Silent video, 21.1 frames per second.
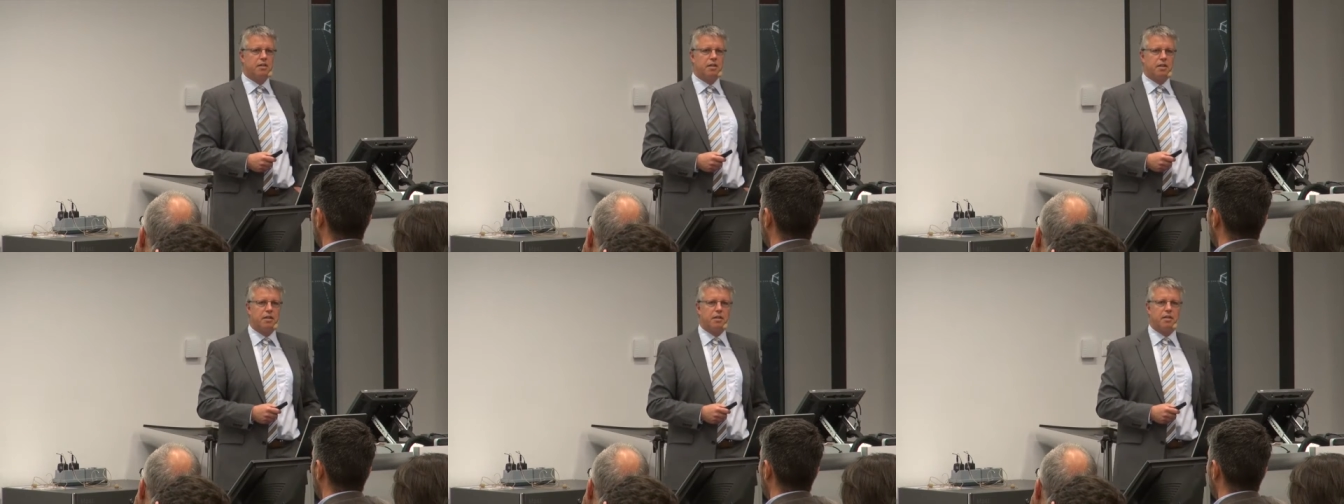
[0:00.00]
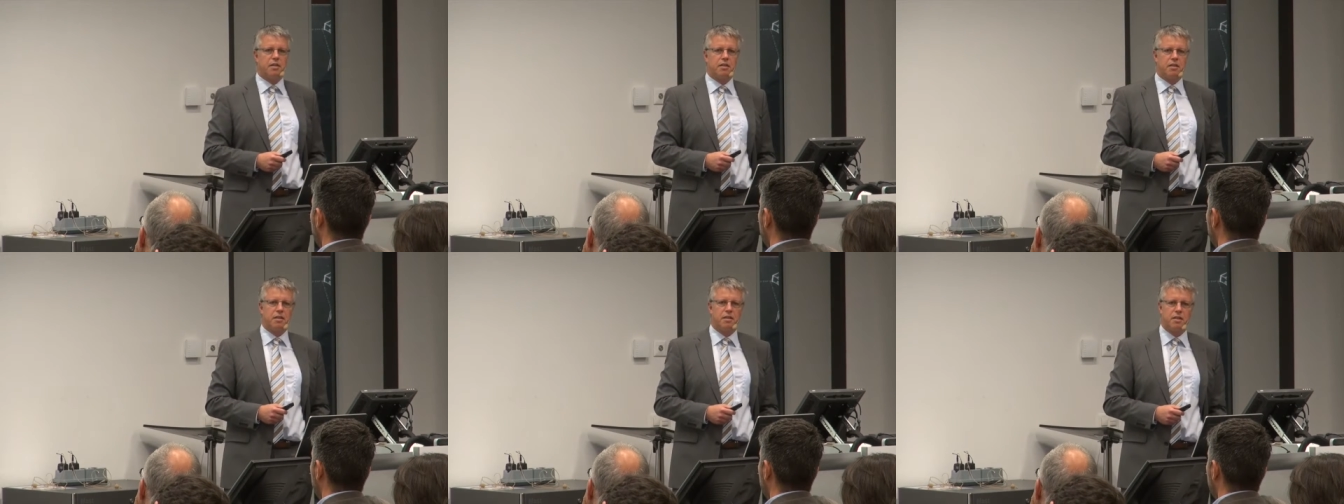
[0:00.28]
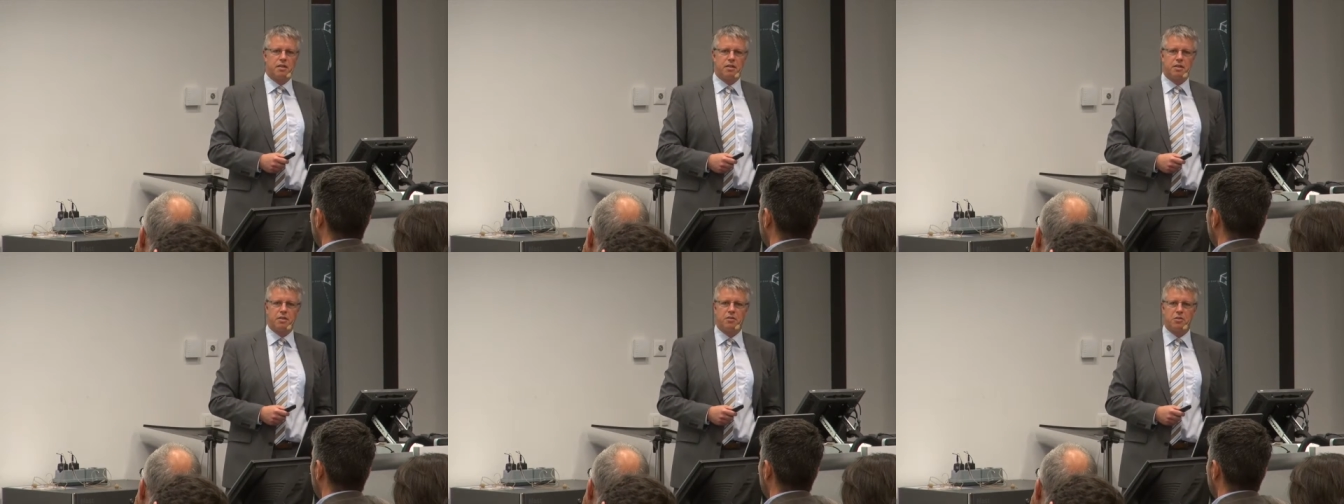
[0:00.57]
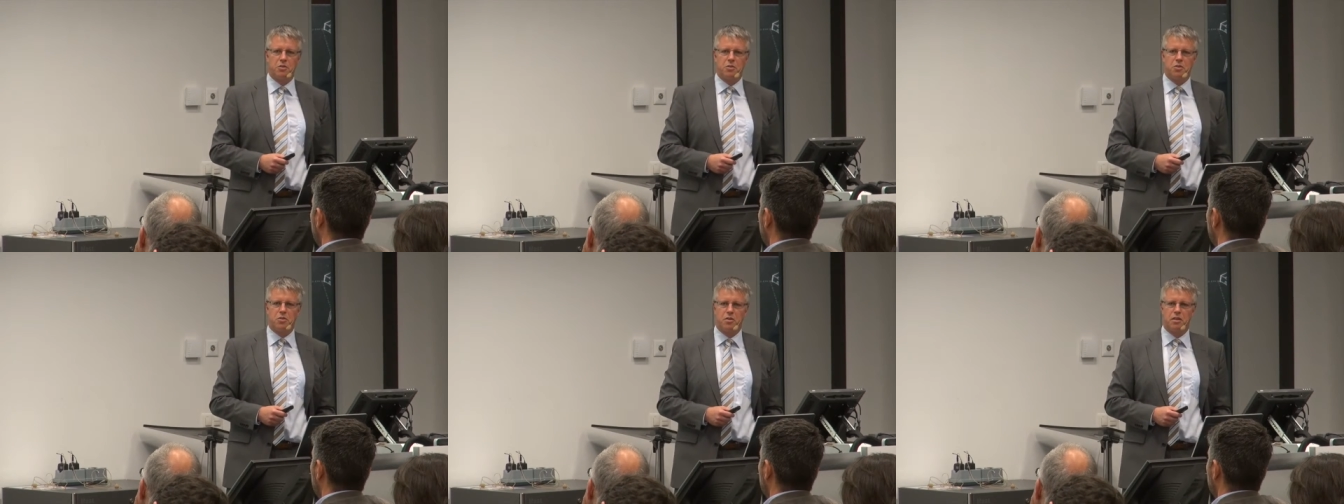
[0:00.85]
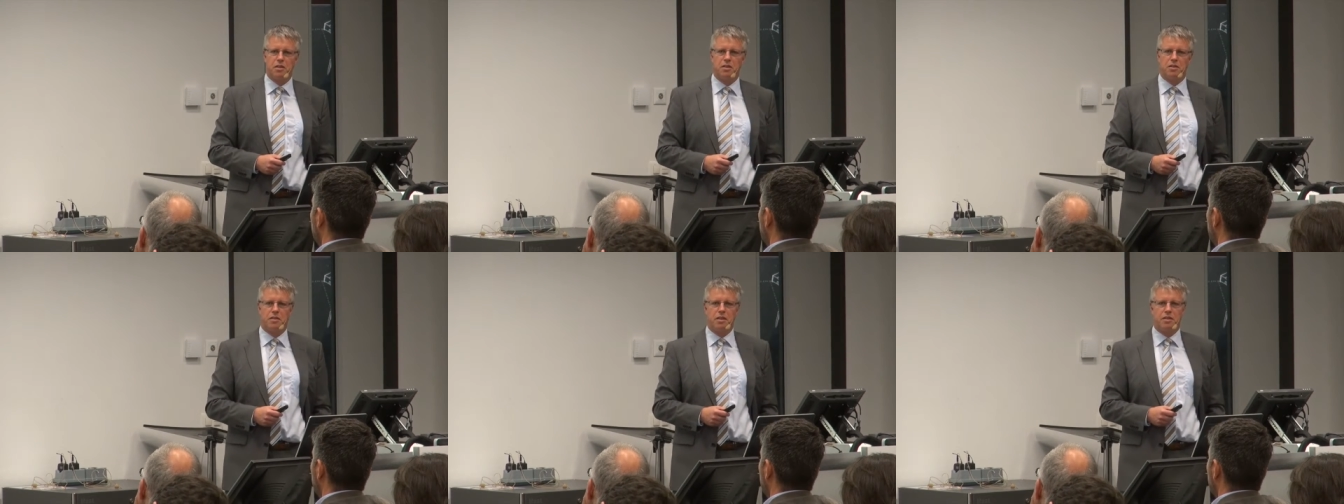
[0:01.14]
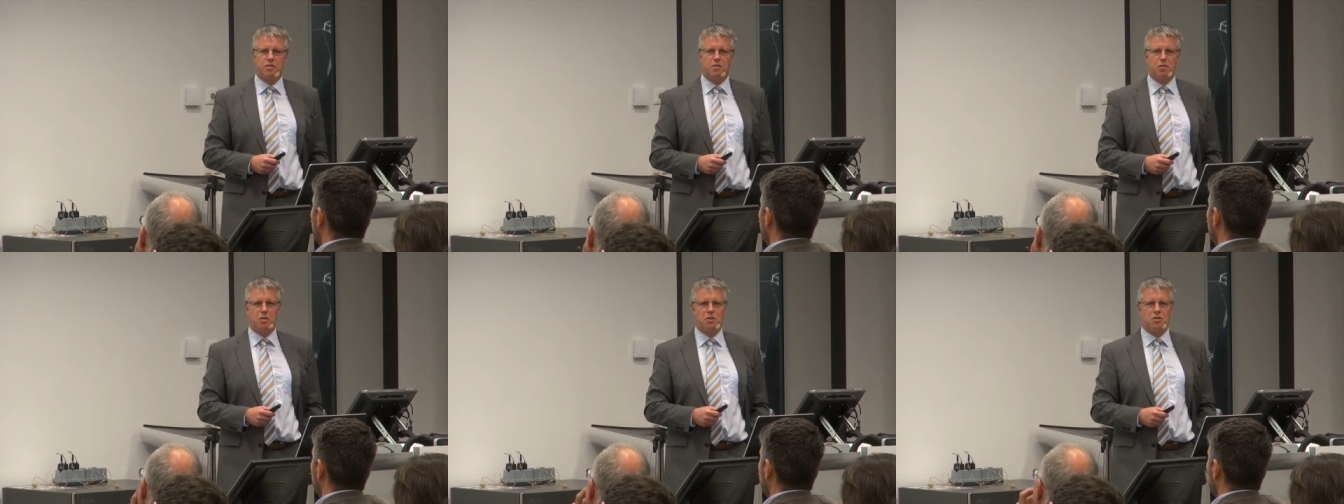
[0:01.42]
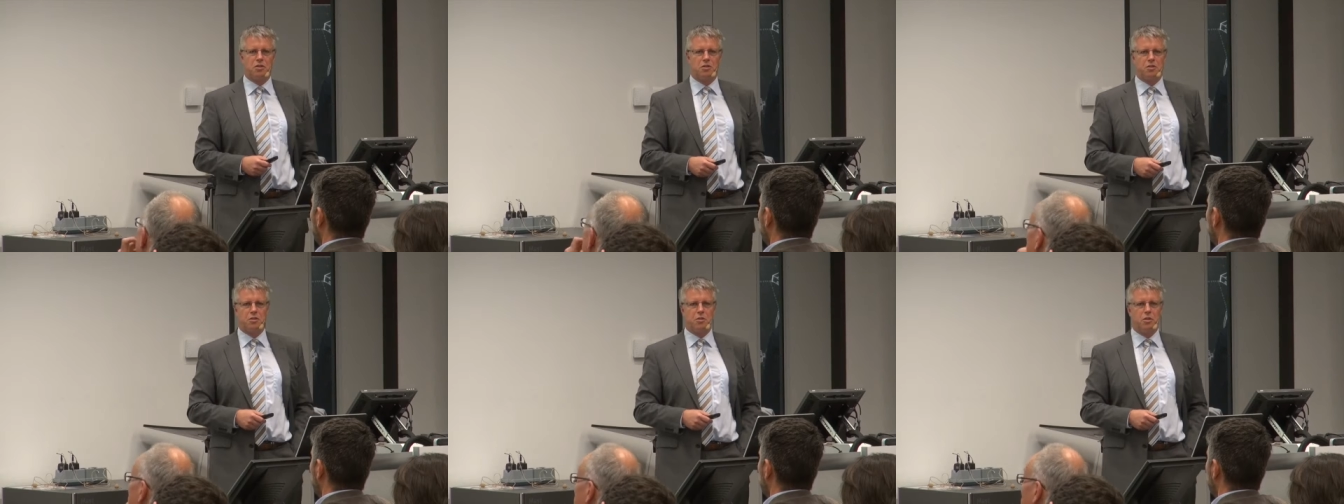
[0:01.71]
usually
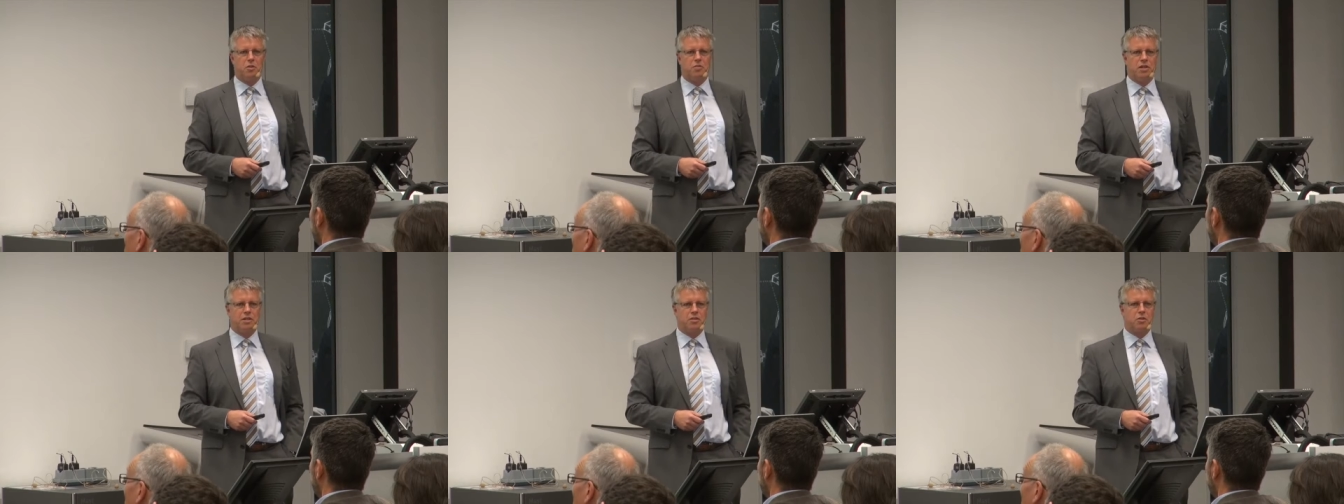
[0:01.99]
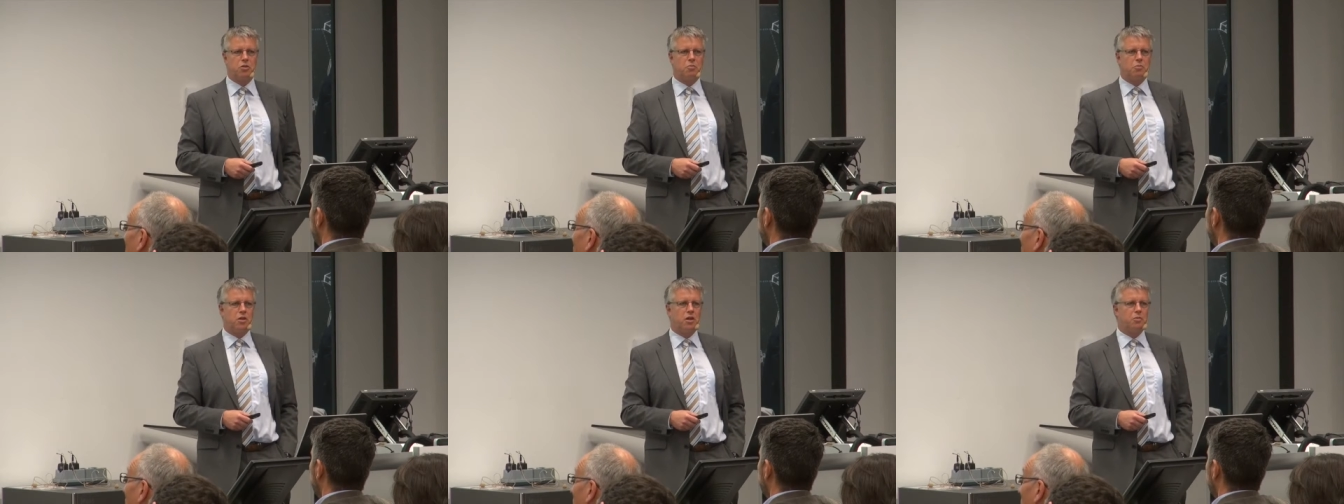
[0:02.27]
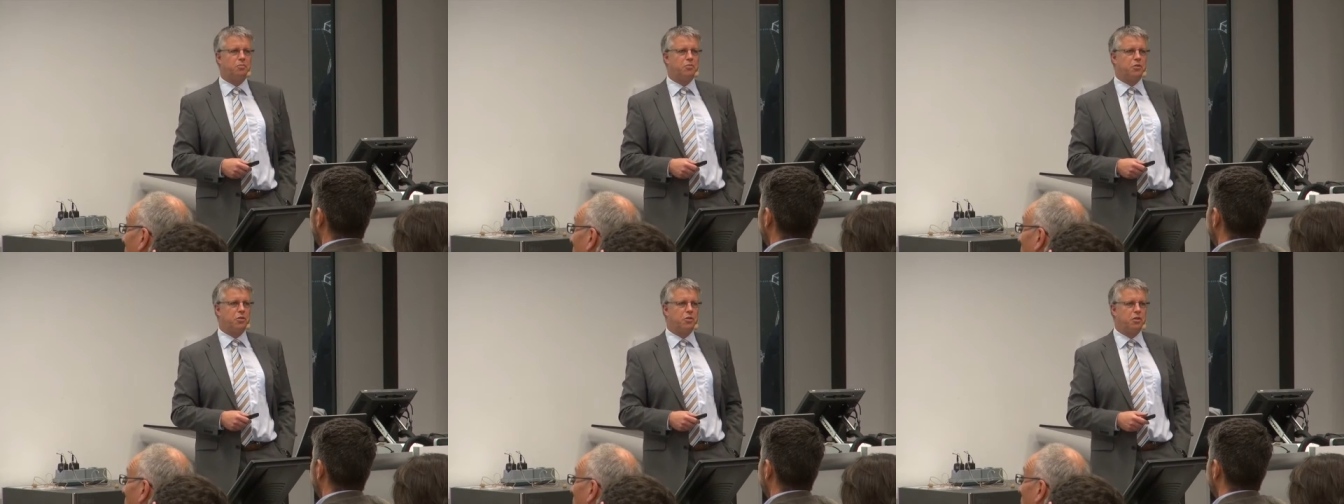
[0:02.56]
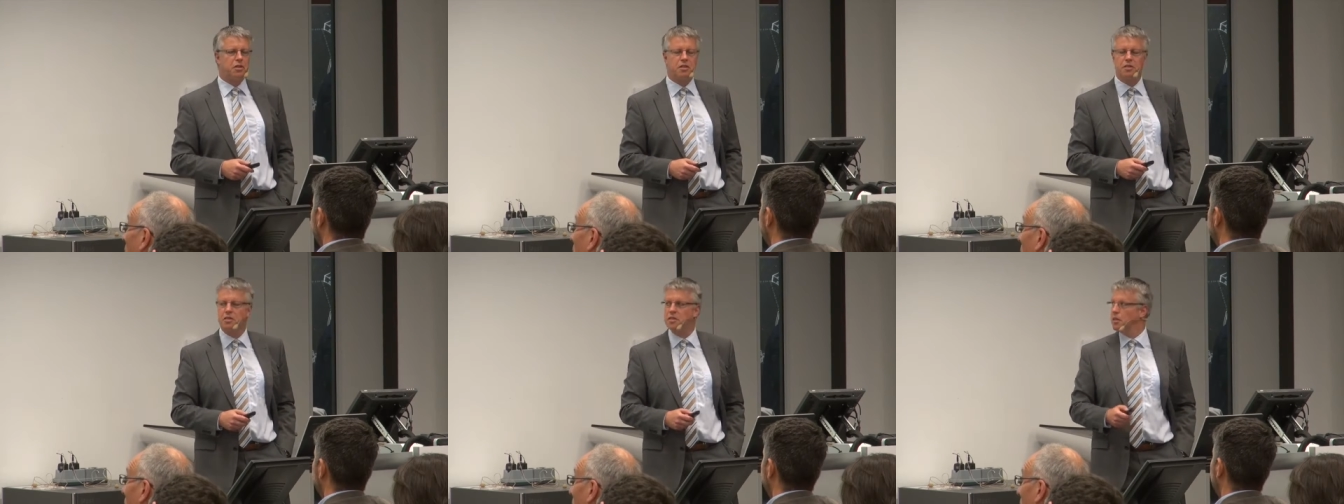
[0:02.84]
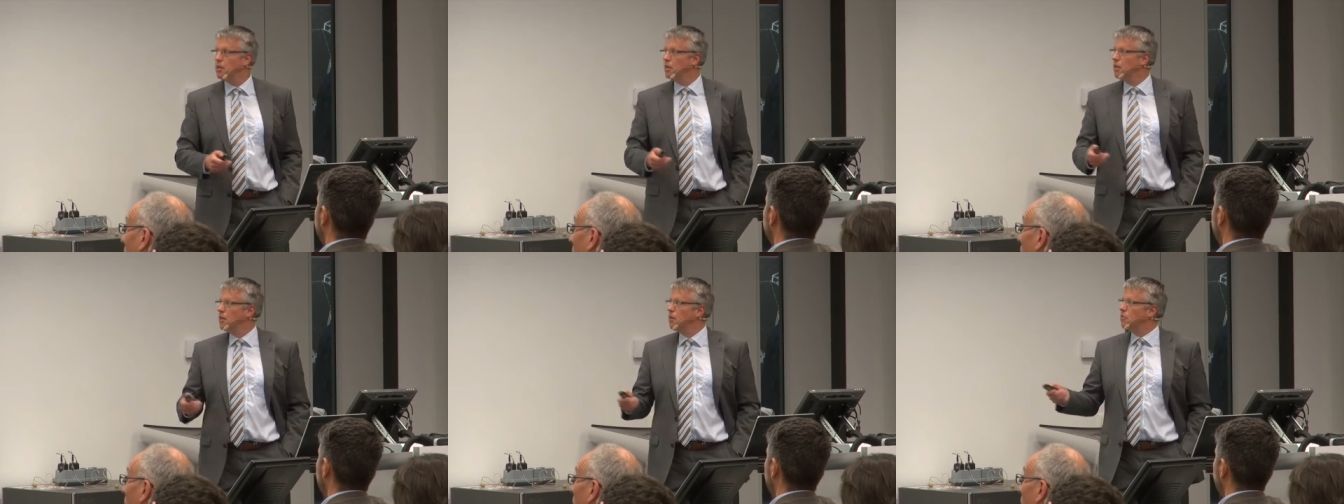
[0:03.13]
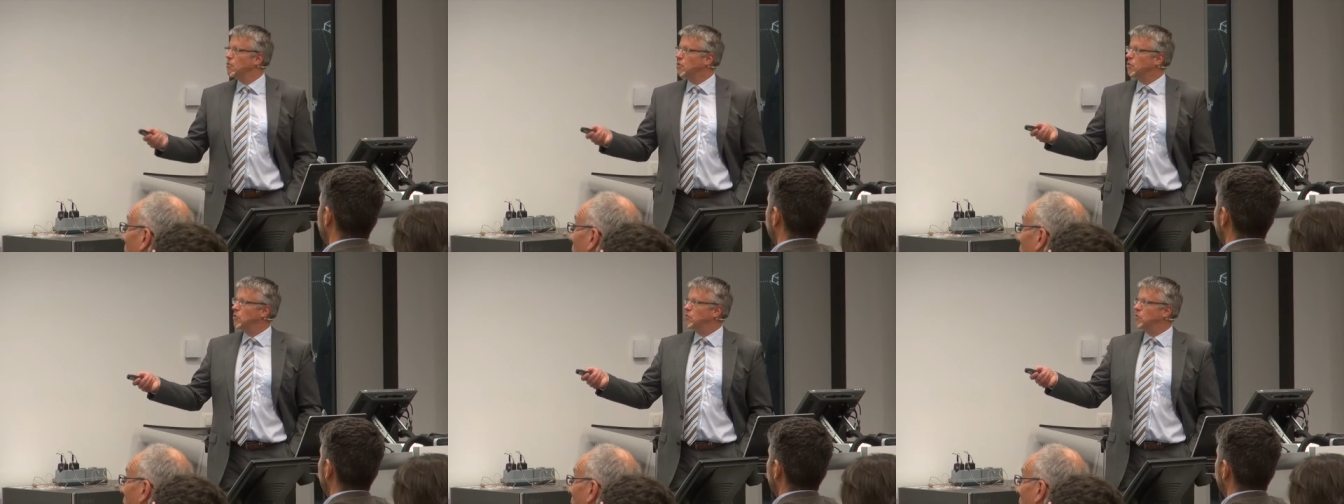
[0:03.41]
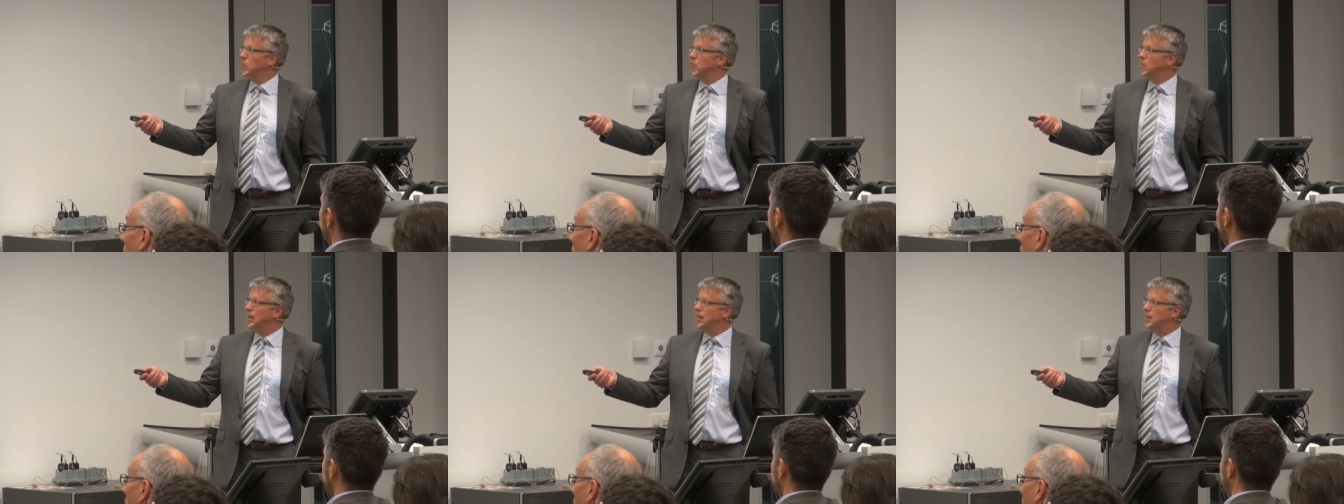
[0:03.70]
technologies always come up first,
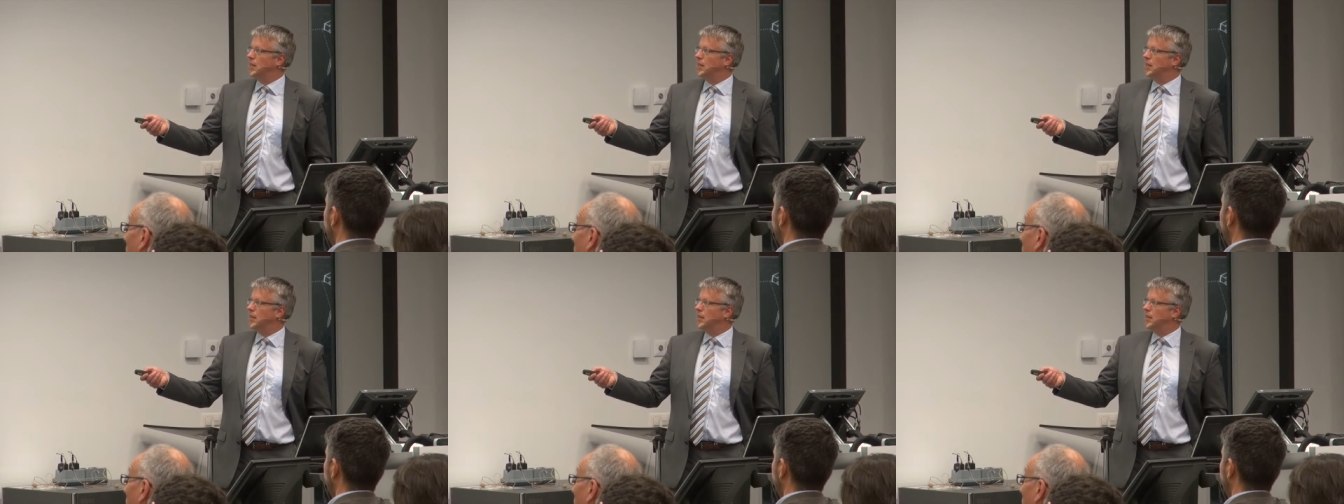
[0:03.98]
from